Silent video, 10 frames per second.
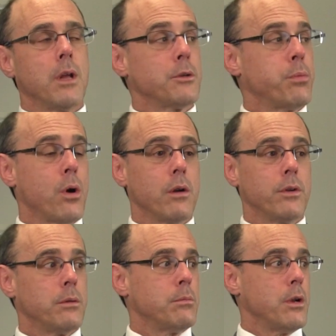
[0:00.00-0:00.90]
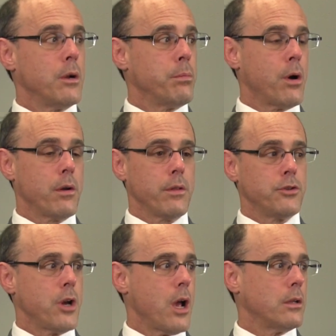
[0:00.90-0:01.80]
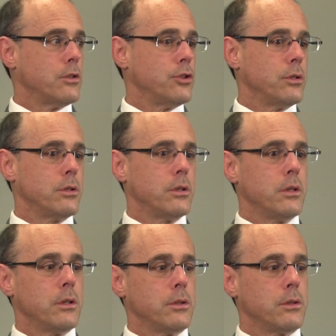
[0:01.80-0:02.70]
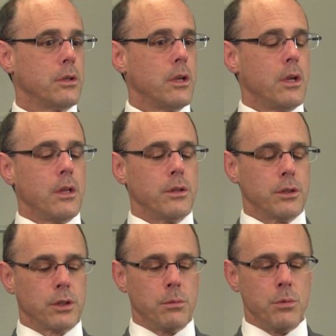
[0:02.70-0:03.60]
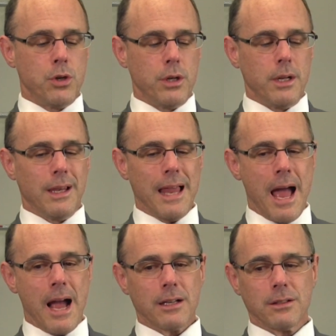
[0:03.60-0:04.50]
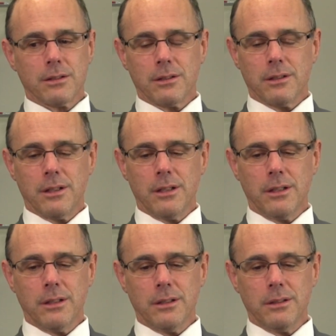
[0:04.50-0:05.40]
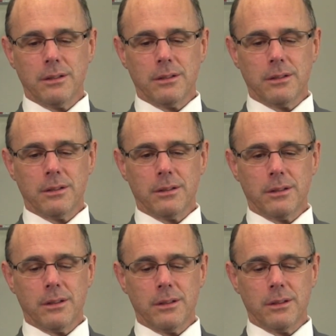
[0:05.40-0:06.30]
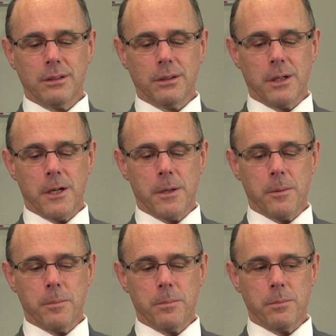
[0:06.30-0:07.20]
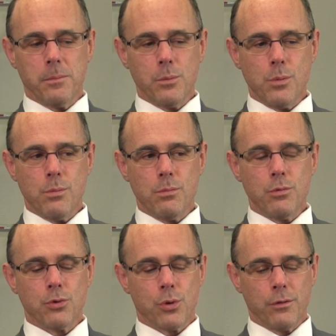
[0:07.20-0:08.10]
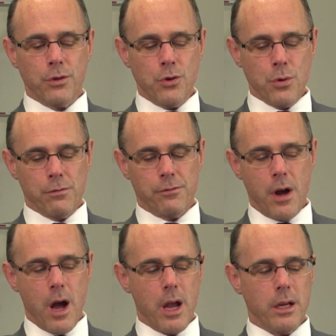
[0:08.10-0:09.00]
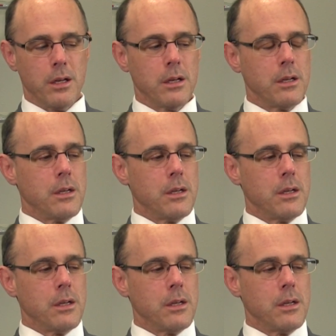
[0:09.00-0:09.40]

That's part of it. You know, part of the challenge is, is this community lacks a a um, sort of unified,